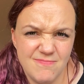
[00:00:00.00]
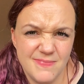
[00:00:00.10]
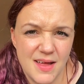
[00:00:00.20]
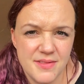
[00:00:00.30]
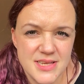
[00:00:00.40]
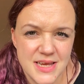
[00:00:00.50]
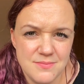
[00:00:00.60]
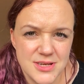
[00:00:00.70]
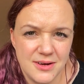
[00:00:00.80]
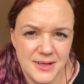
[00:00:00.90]
at the same
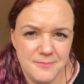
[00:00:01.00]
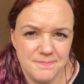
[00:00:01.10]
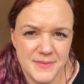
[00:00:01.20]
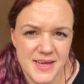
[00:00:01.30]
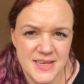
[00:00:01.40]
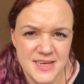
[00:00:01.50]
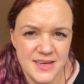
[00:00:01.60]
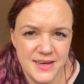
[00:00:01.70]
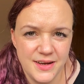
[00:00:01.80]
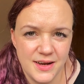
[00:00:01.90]
time, it didn't
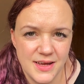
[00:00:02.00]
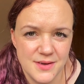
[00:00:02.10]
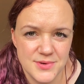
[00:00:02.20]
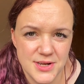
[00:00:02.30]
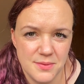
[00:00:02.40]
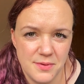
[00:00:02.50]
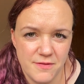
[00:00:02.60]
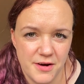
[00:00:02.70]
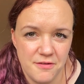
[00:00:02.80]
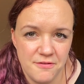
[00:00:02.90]
look like it was going to be
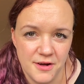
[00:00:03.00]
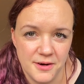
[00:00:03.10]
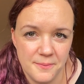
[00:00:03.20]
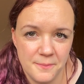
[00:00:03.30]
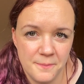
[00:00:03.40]
very fun.